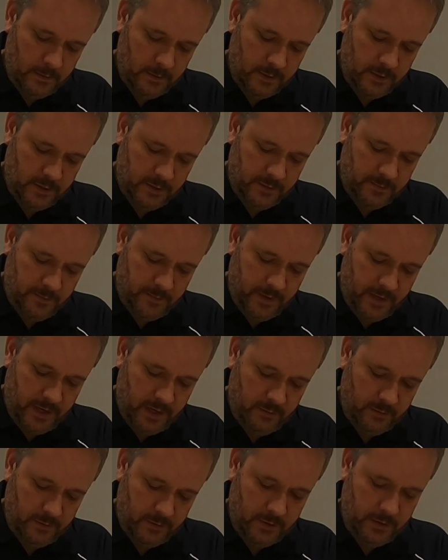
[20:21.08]

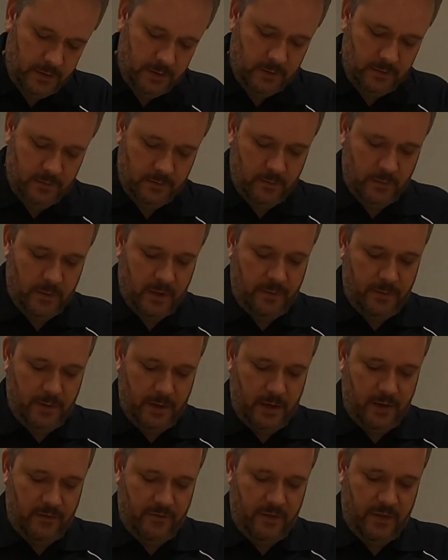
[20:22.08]
Sprout. Went a
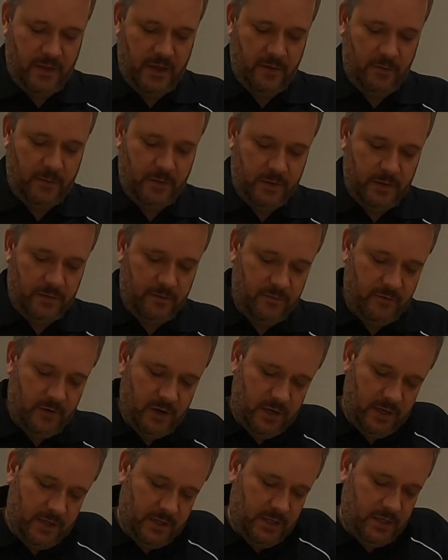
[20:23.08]
bit heavy there with the
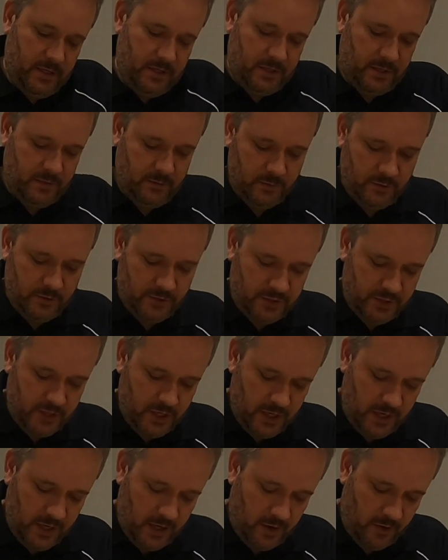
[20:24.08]
writing, so we'll just
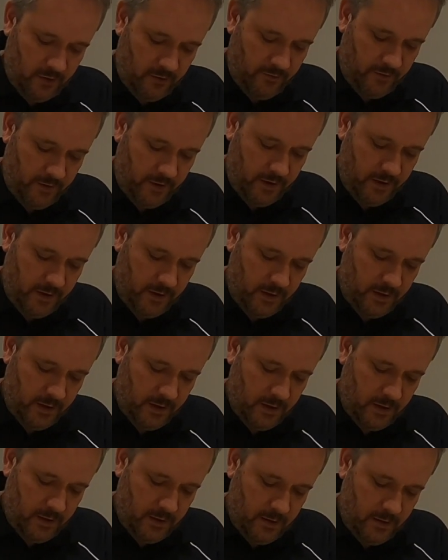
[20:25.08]
turn it over.
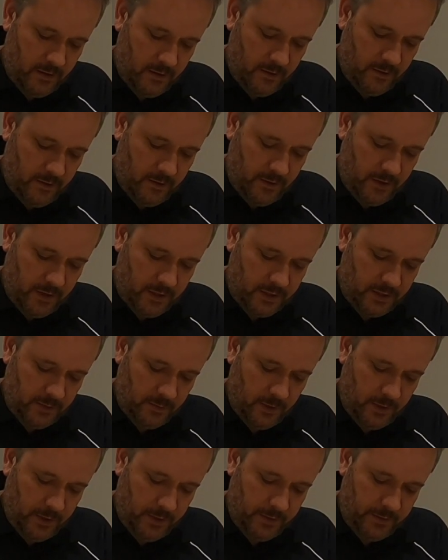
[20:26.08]

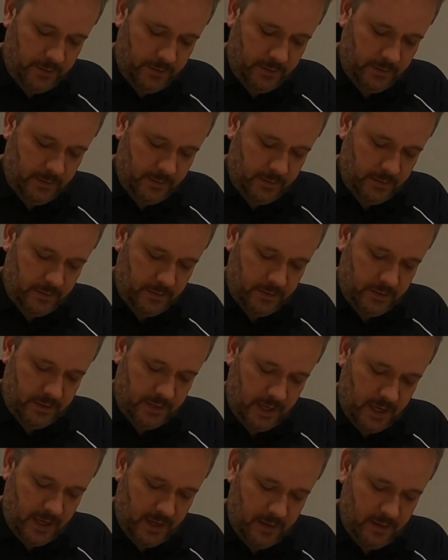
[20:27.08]
31,
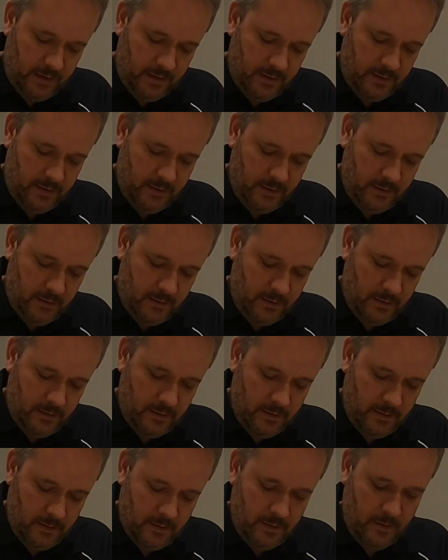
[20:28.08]
10,
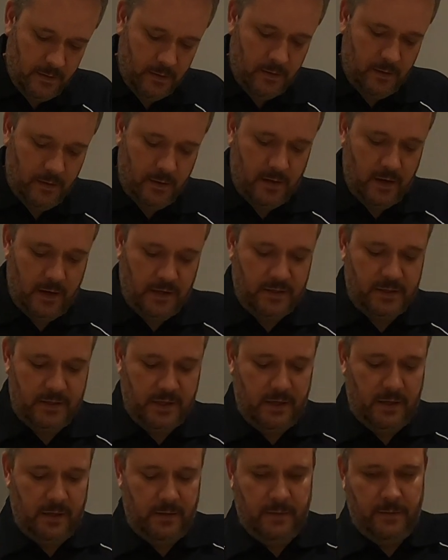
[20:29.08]

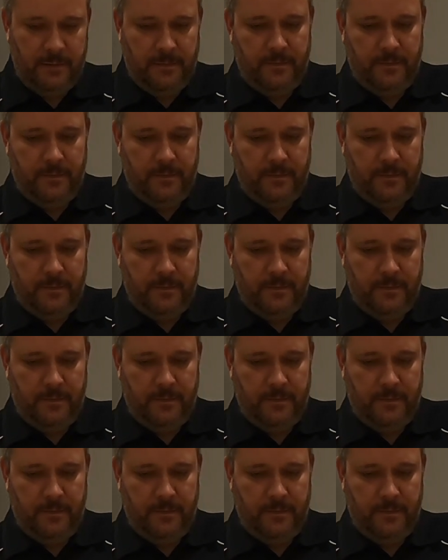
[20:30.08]
19.